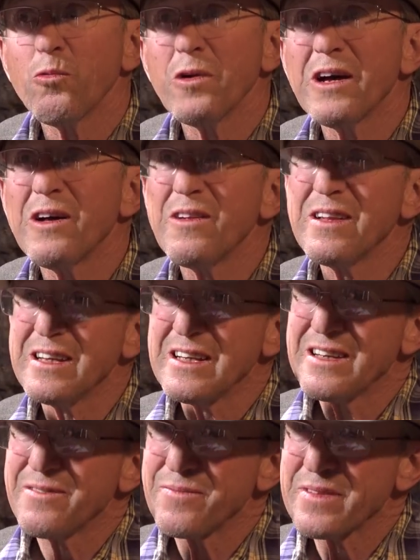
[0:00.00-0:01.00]
Well,
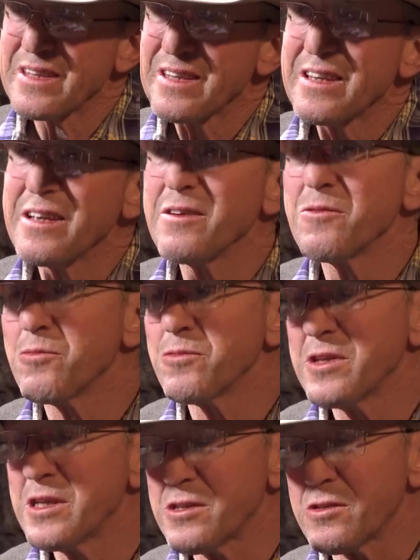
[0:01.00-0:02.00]

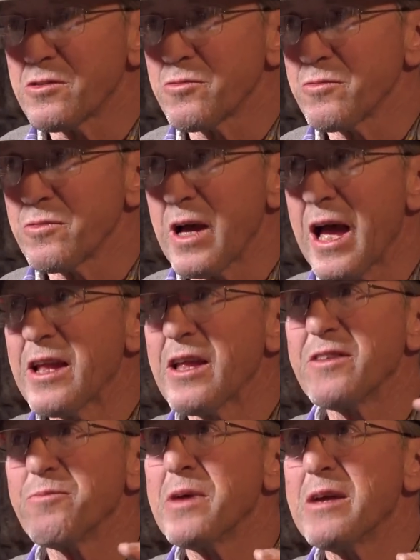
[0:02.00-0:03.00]
this is
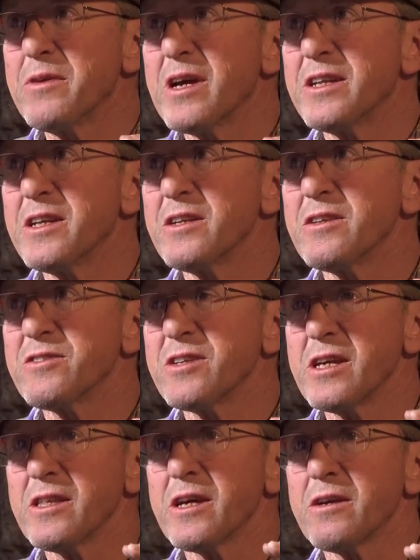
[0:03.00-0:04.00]
maybe I didn't
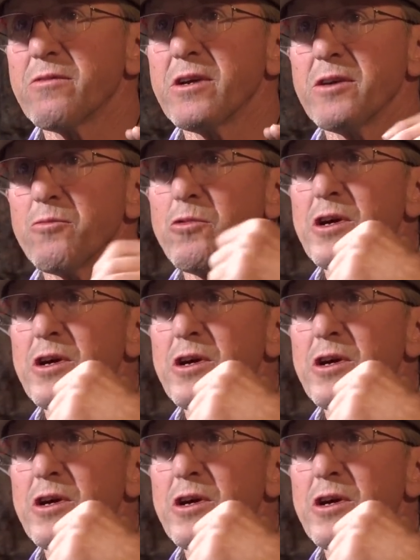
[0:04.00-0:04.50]
say that right.